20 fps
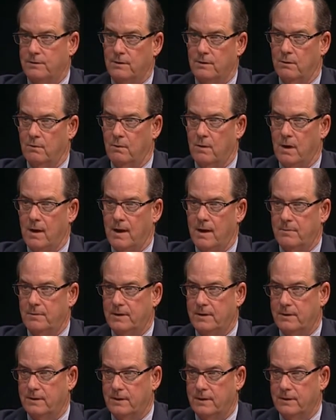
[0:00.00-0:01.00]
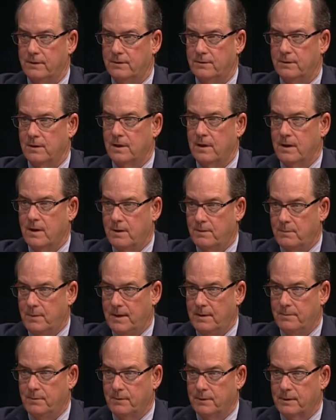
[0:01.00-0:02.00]
You know why? Because
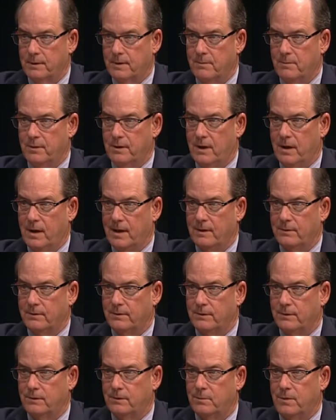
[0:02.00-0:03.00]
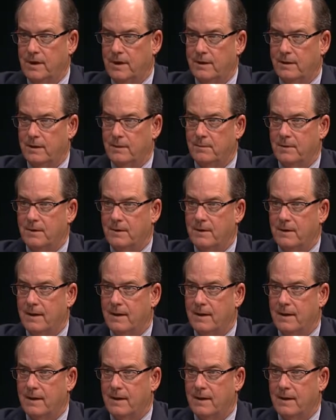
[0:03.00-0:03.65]
people are complying with the speed limit.